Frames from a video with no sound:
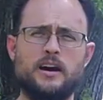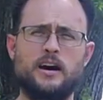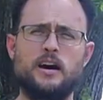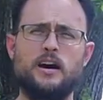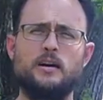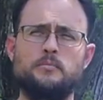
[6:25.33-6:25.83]

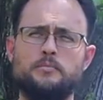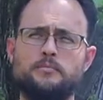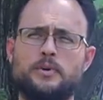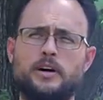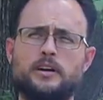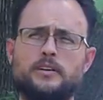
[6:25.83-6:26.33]
Um,
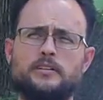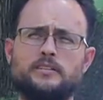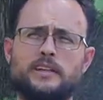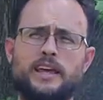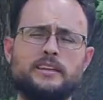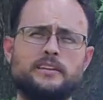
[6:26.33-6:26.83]
but
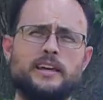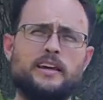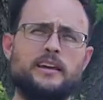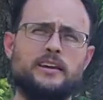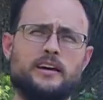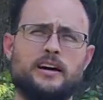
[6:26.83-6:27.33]
lately,
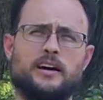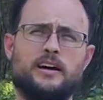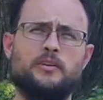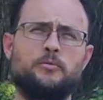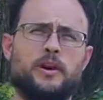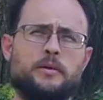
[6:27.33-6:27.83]

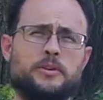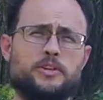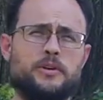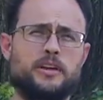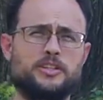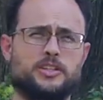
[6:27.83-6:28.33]
uh, what I've been
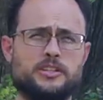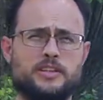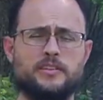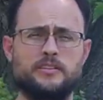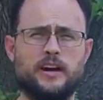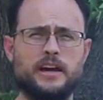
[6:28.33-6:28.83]
doing is just
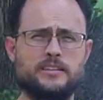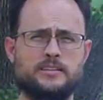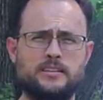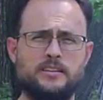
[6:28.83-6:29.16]
either ice